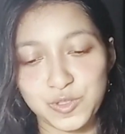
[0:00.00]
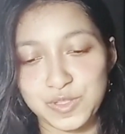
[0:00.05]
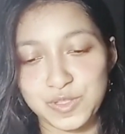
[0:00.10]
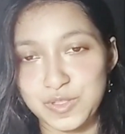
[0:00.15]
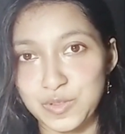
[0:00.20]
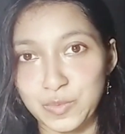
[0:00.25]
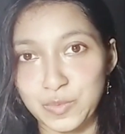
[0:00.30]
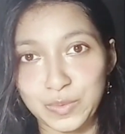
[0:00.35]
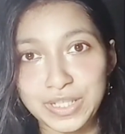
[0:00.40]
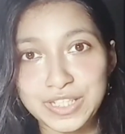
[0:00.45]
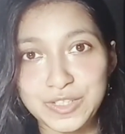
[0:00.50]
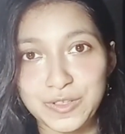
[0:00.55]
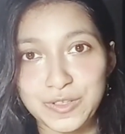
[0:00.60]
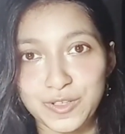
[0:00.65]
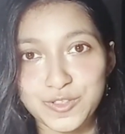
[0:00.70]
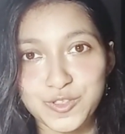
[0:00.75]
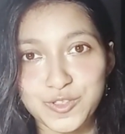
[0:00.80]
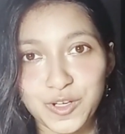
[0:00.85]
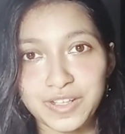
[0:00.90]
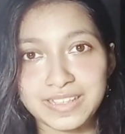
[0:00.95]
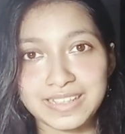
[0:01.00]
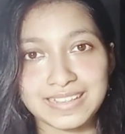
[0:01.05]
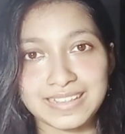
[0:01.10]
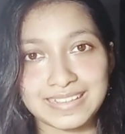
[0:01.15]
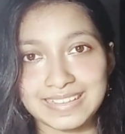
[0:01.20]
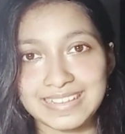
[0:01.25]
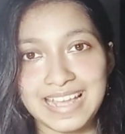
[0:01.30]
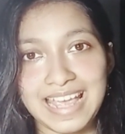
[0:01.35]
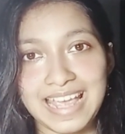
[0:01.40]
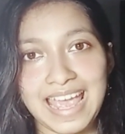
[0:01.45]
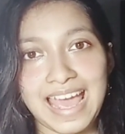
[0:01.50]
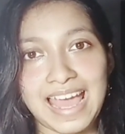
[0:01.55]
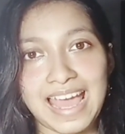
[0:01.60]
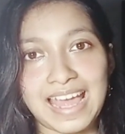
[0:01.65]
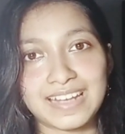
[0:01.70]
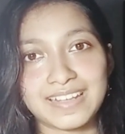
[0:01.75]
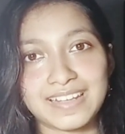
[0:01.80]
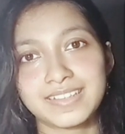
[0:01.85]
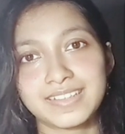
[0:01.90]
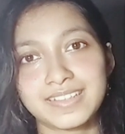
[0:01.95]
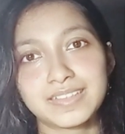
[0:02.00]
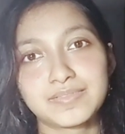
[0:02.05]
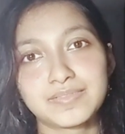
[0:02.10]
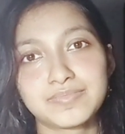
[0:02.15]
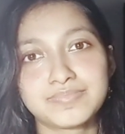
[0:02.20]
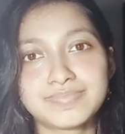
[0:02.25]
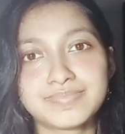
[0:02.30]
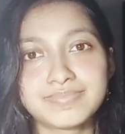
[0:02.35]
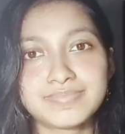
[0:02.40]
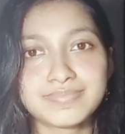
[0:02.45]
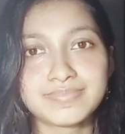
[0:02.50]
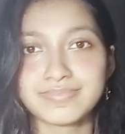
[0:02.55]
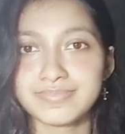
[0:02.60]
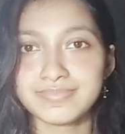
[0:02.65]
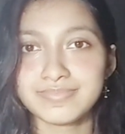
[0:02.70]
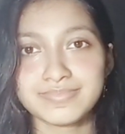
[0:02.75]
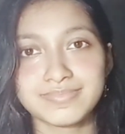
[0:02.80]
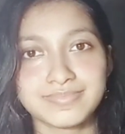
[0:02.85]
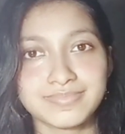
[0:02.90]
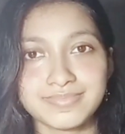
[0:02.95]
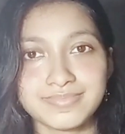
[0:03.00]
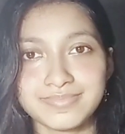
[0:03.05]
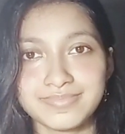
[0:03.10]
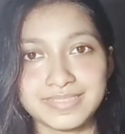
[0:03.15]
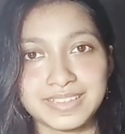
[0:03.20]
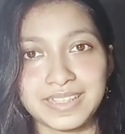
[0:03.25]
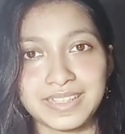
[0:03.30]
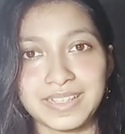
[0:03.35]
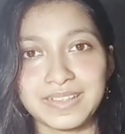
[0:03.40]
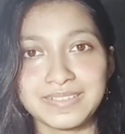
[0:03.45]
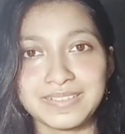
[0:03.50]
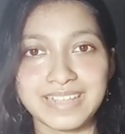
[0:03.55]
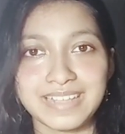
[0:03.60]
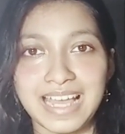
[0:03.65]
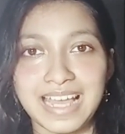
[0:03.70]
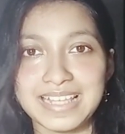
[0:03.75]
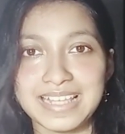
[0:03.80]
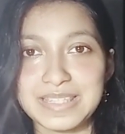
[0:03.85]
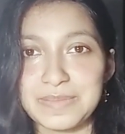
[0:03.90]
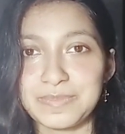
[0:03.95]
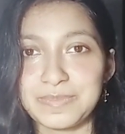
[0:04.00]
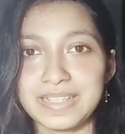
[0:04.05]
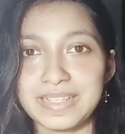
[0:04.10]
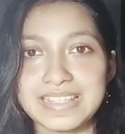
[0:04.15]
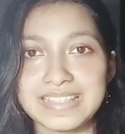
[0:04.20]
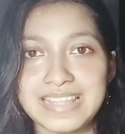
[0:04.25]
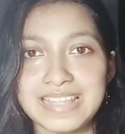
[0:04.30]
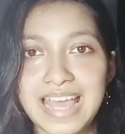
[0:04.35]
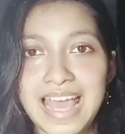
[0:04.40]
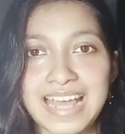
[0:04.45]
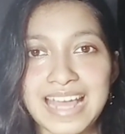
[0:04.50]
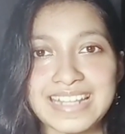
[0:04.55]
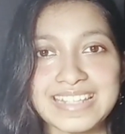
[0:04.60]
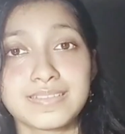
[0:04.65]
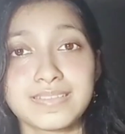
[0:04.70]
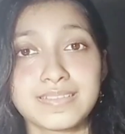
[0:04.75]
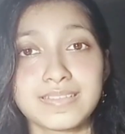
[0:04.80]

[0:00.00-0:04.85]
just read your journal, and, you know, as simple as that.